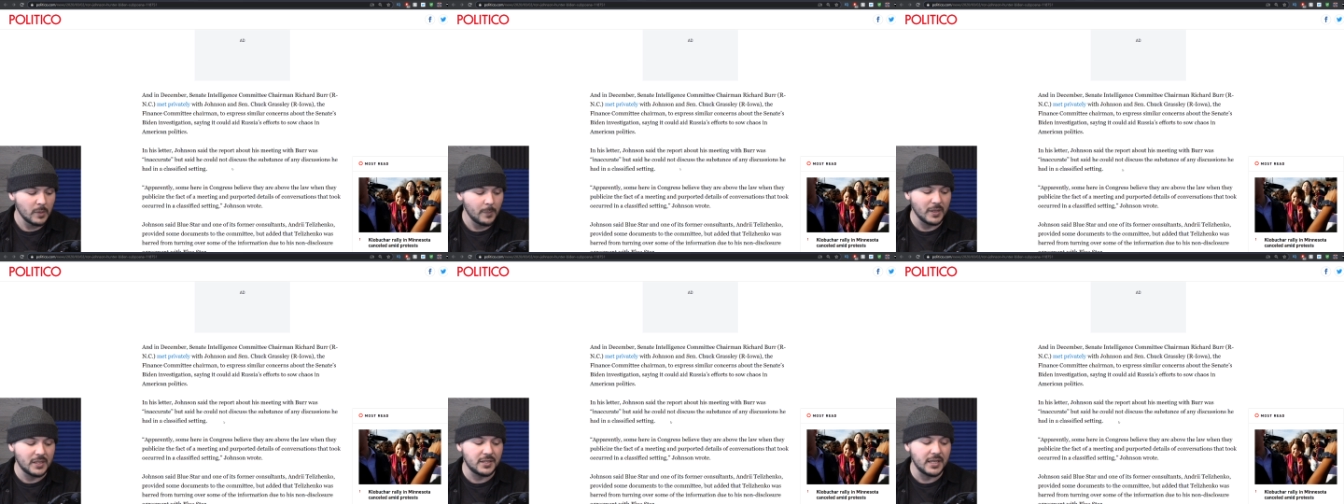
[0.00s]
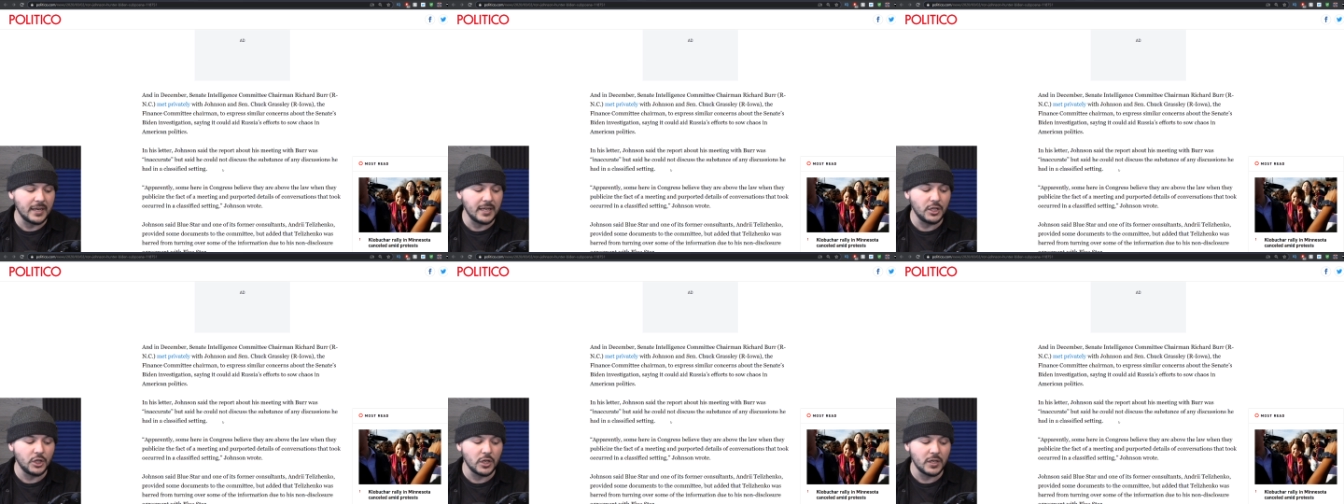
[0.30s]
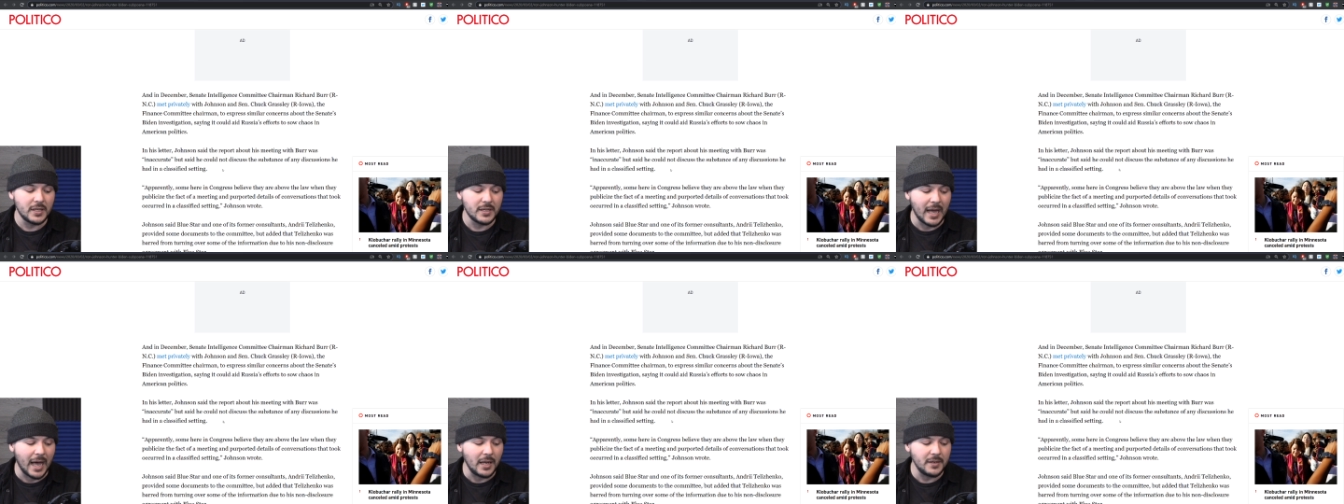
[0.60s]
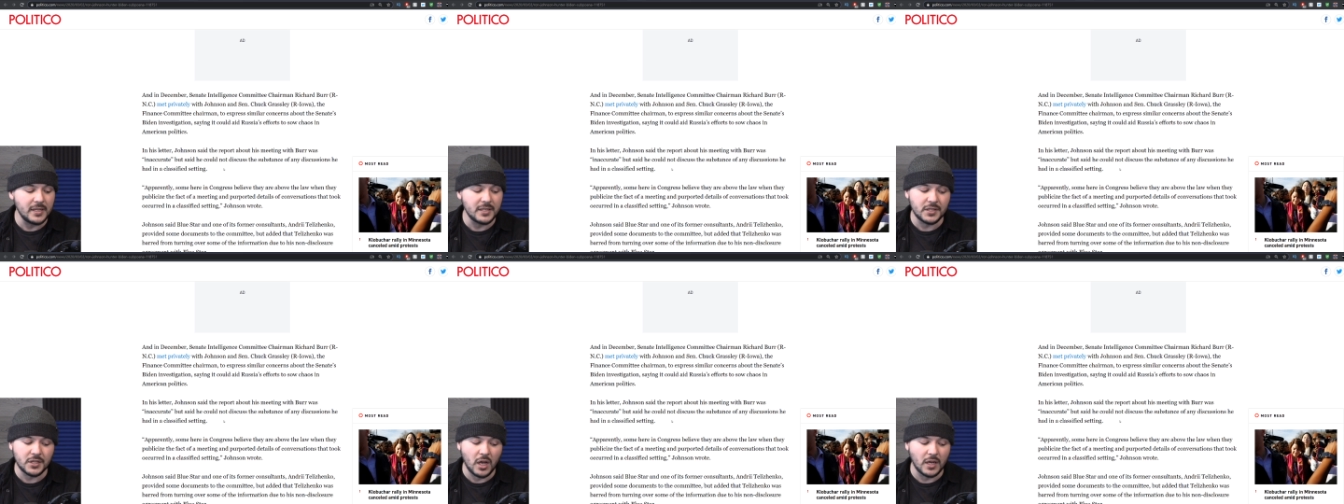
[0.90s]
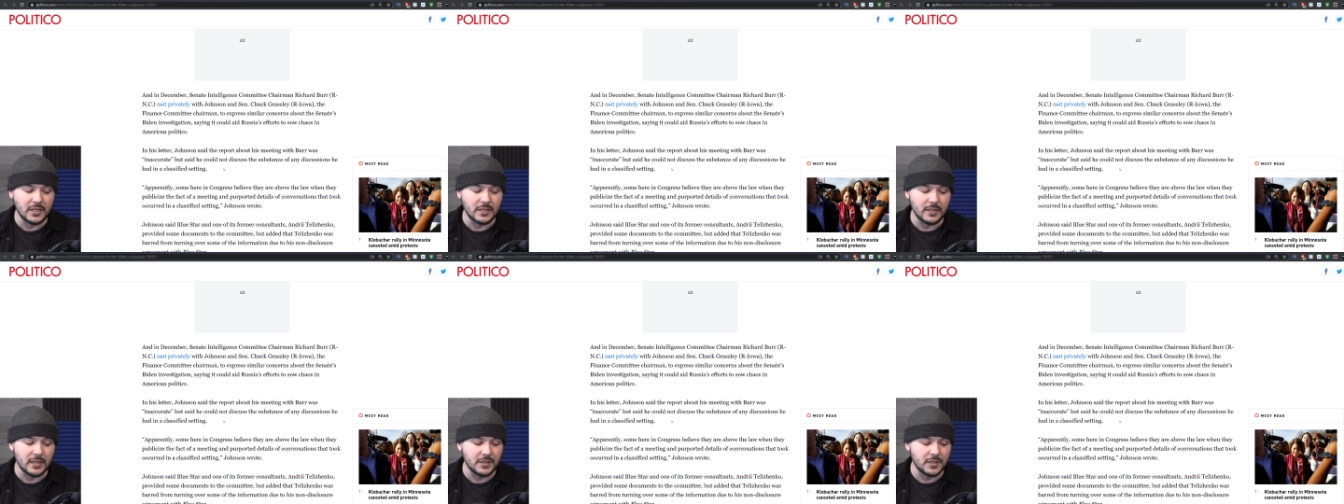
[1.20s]
but said he could not
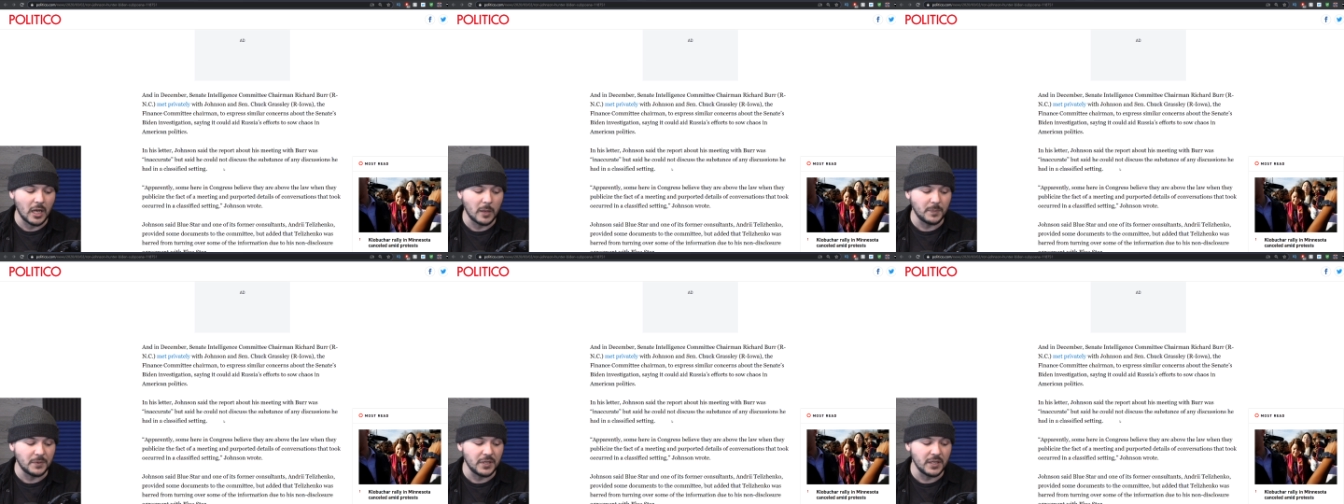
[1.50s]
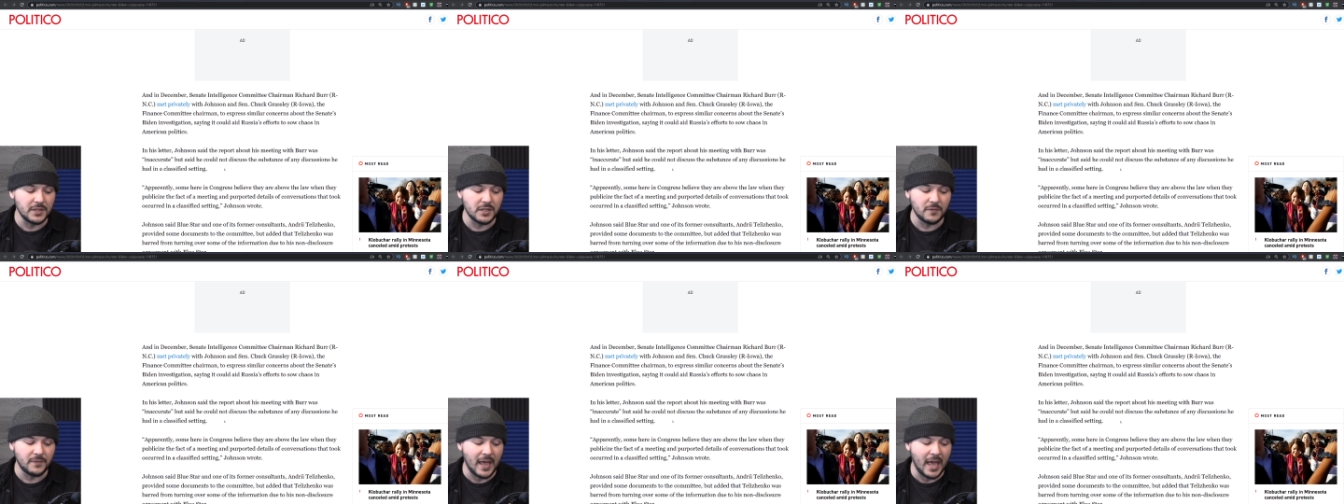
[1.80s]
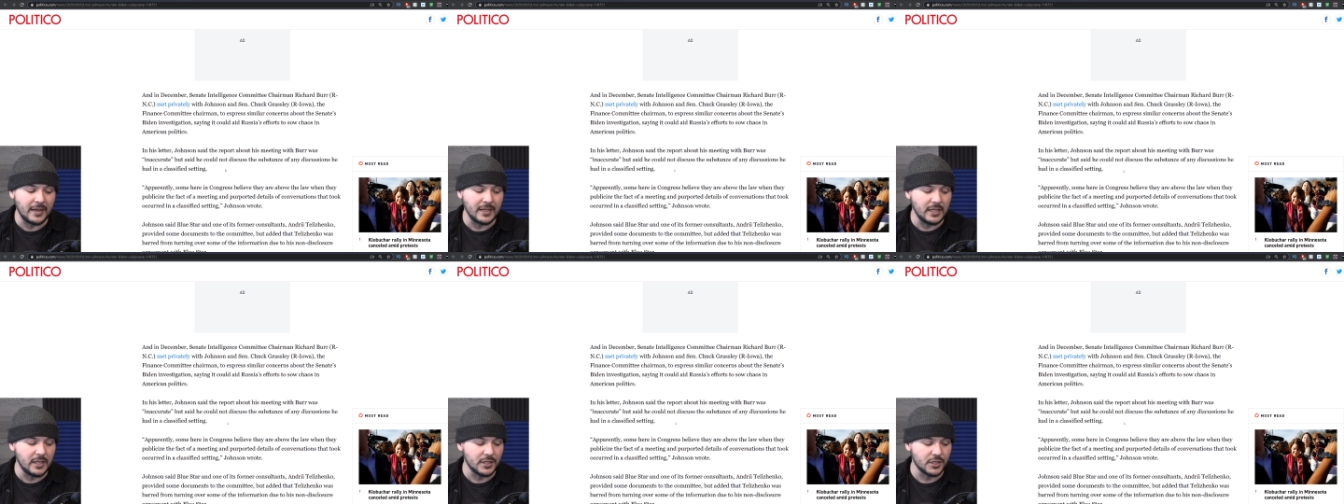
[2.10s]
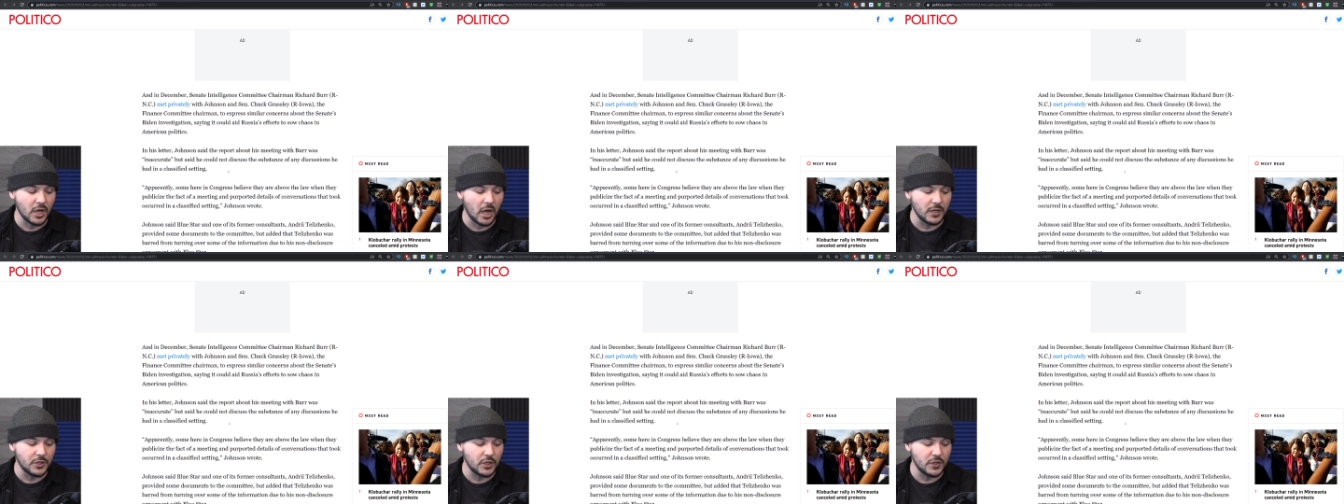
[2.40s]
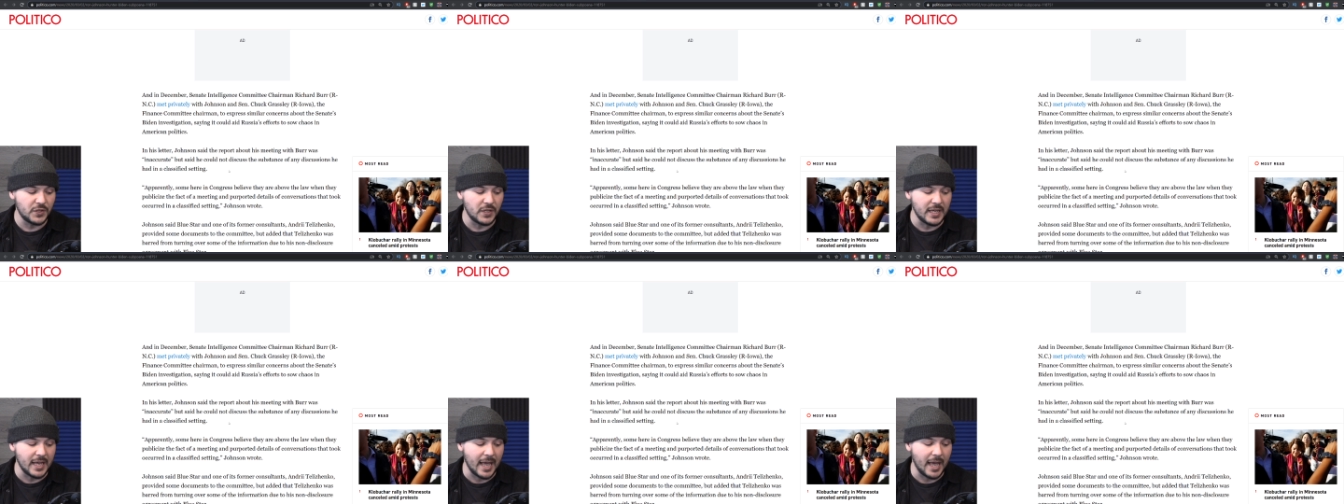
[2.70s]
discuss the substance of any
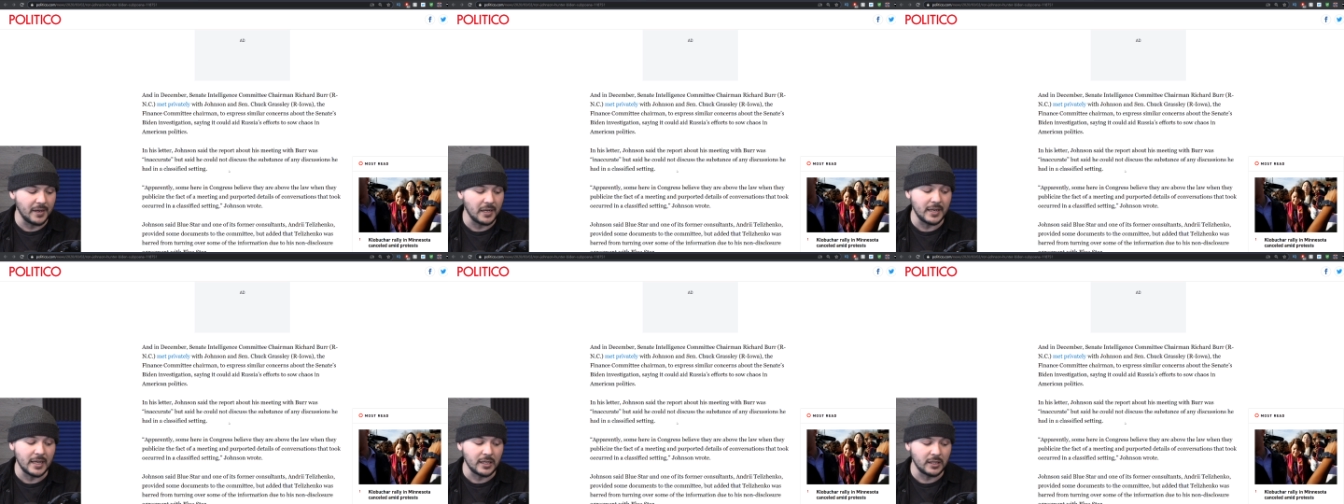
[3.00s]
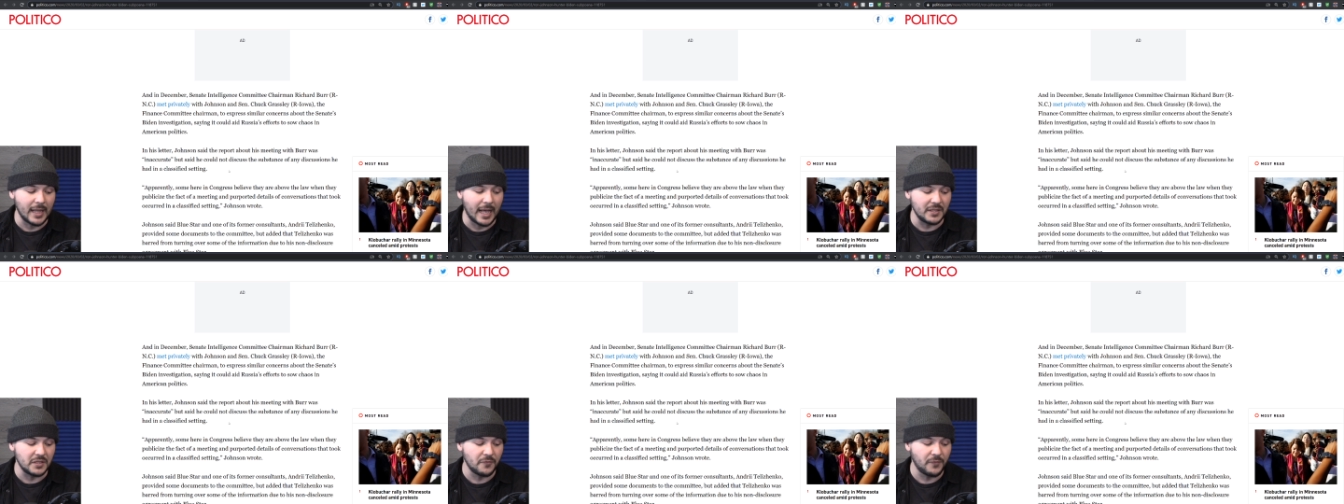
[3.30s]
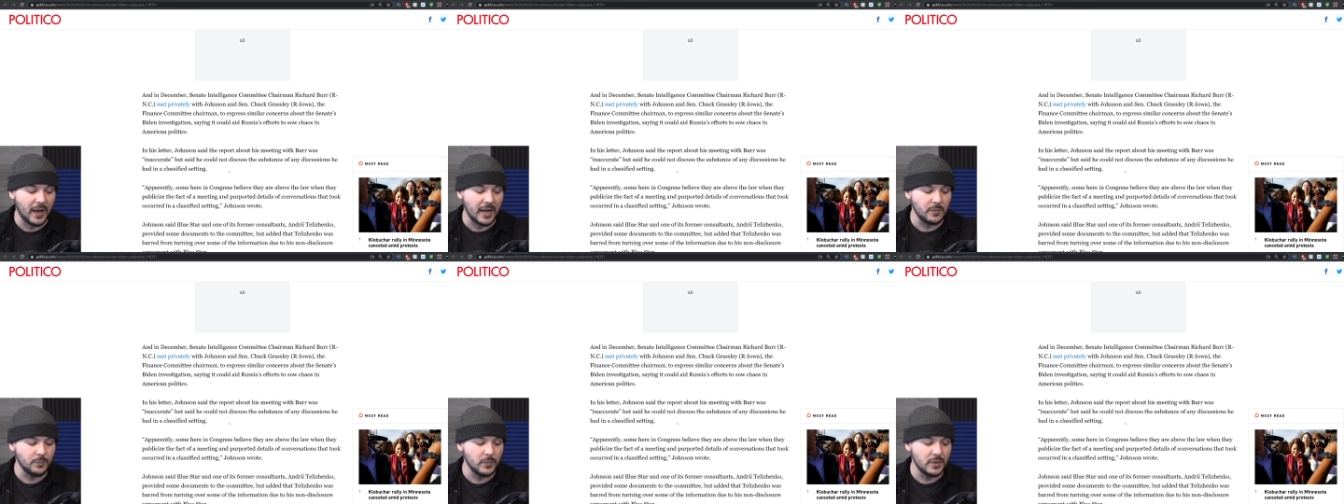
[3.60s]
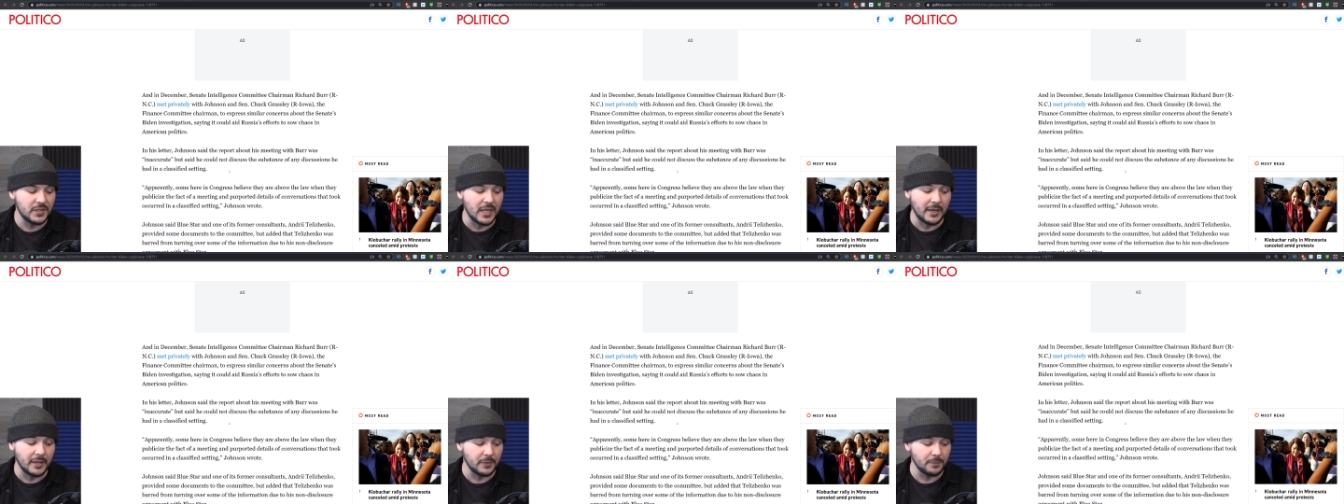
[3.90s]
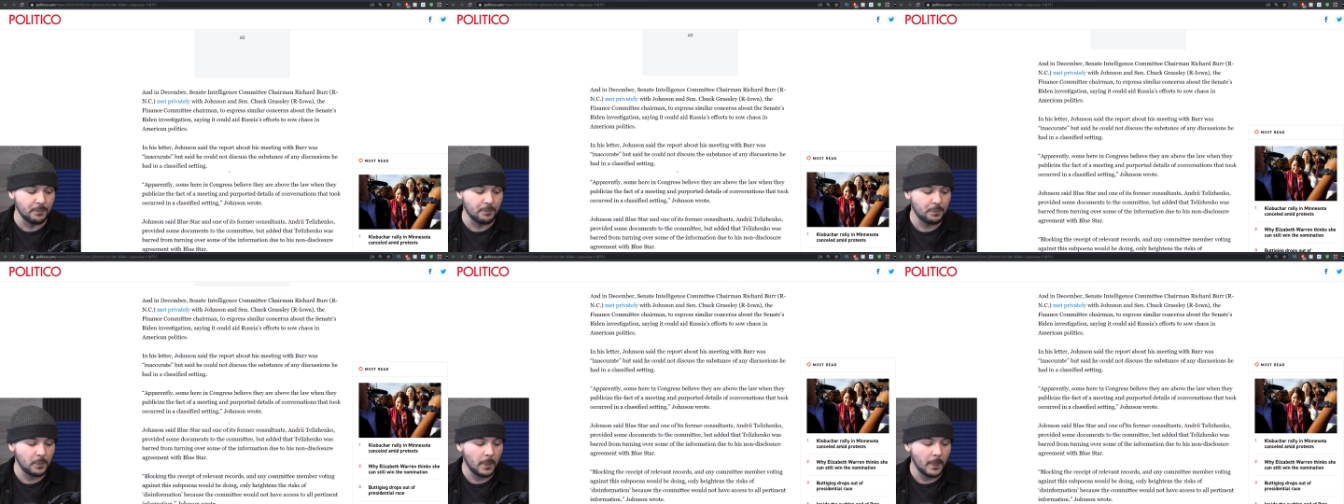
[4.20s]
discussions he had in a classified
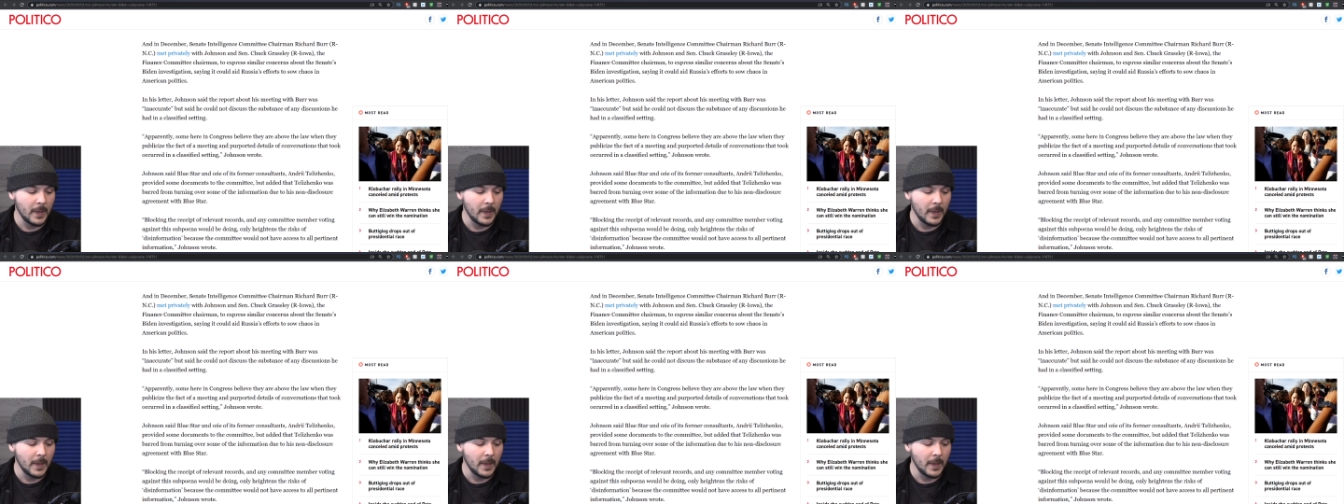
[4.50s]
setting.